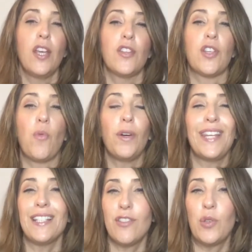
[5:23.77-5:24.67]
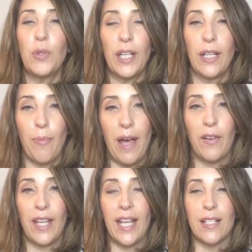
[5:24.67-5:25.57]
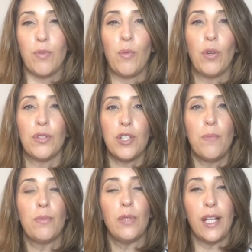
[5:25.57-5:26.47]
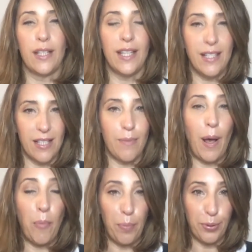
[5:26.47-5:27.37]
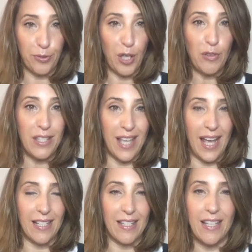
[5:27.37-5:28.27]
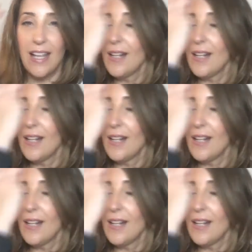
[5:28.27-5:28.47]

So what that's talking about is we want to, this is about process.